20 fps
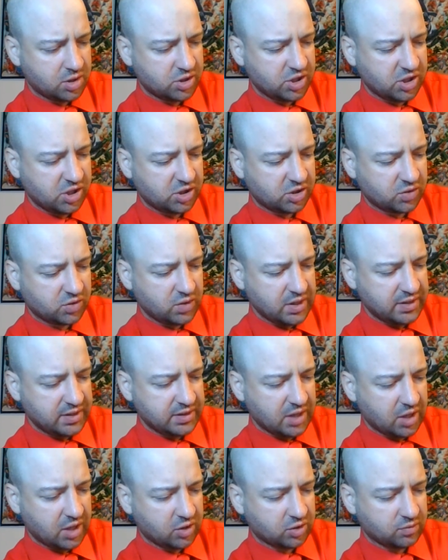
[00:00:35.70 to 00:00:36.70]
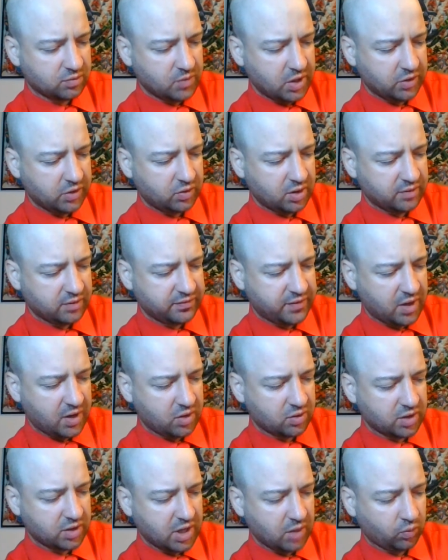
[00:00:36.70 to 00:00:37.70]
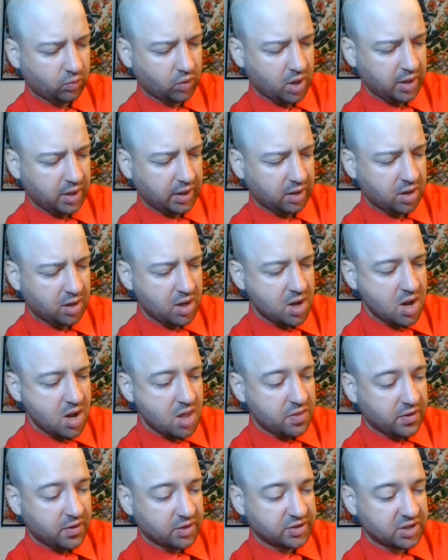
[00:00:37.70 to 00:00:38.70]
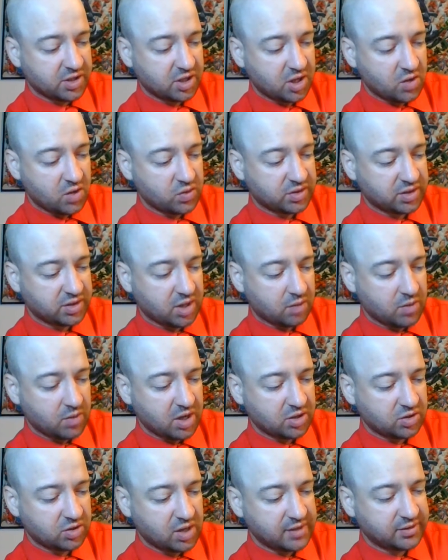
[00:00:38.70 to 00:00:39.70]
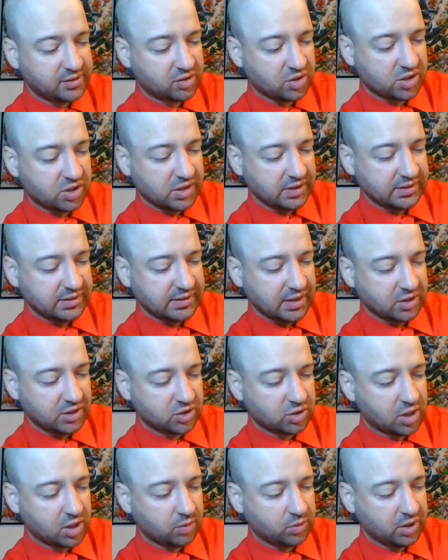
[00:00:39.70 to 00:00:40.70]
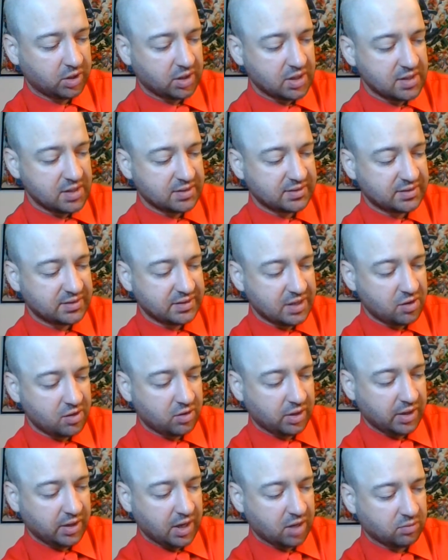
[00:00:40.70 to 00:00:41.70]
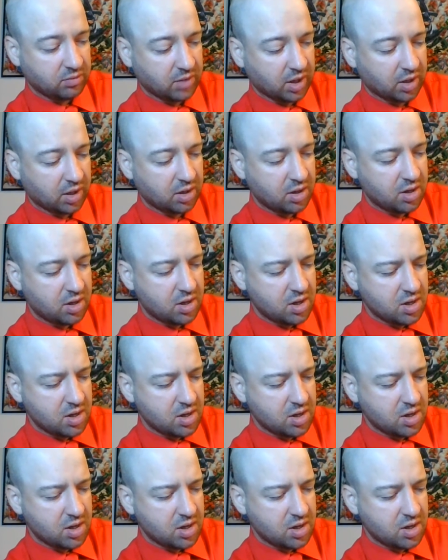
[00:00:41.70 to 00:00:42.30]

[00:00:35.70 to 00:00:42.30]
She shrieked, and her mother and father came running. There's a ghost on my dresser, she said, trembling. It's staring at me.